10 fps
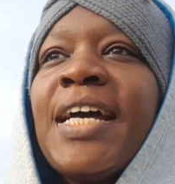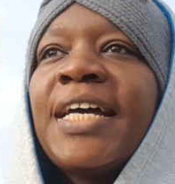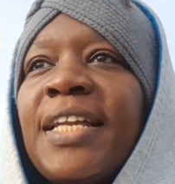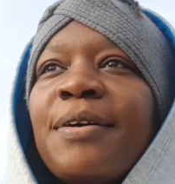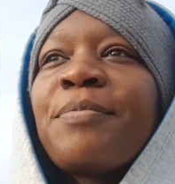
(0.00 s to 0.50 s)

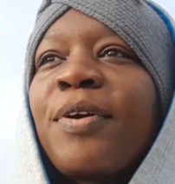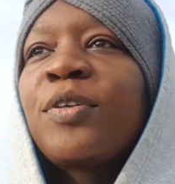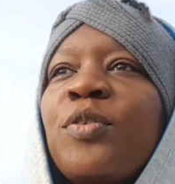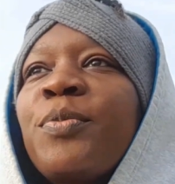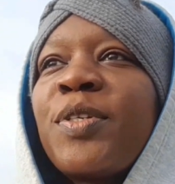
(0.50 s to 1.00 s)
and I'm going
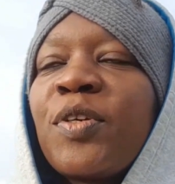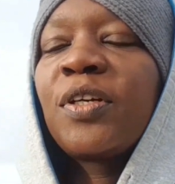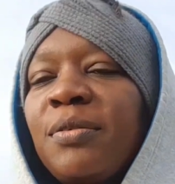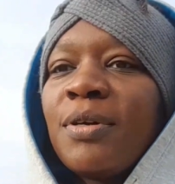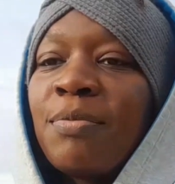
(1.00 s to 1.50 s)
to be
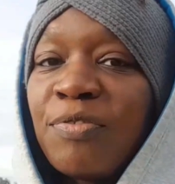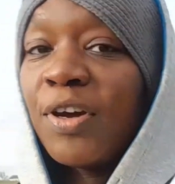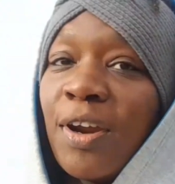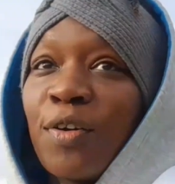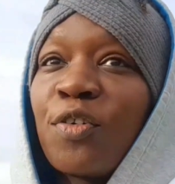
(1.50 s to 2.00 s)
talking before I
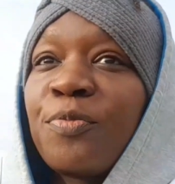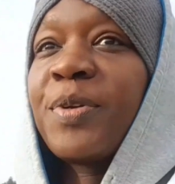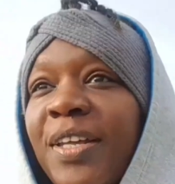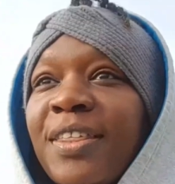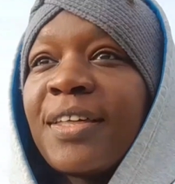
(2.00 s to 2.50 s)
run out of
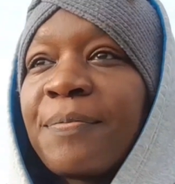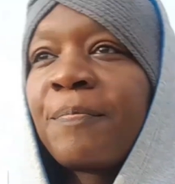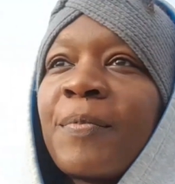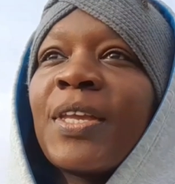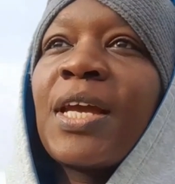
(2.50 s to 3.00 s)
breath.
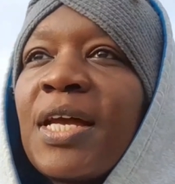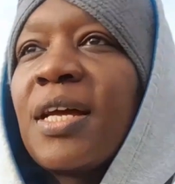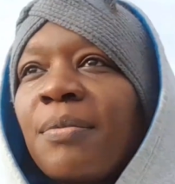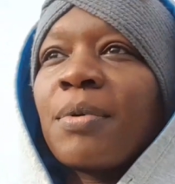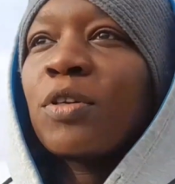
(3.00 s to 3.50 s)

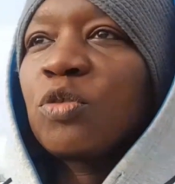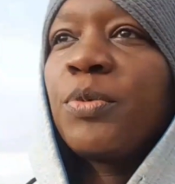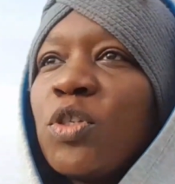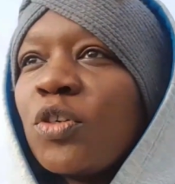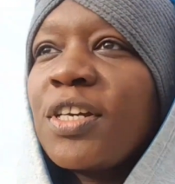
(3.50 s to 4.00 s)
I'm going to be
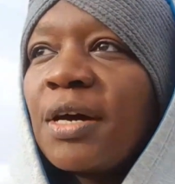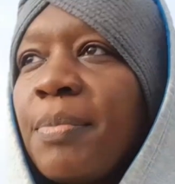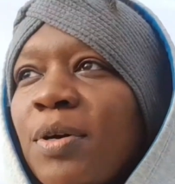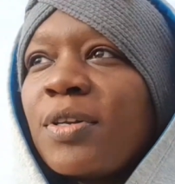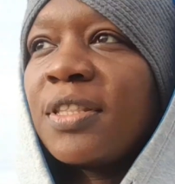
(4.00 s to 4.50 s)
talking
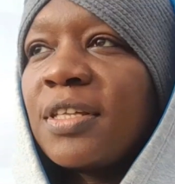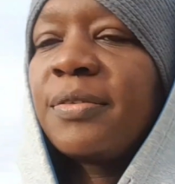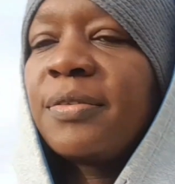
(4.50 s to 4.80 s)
about the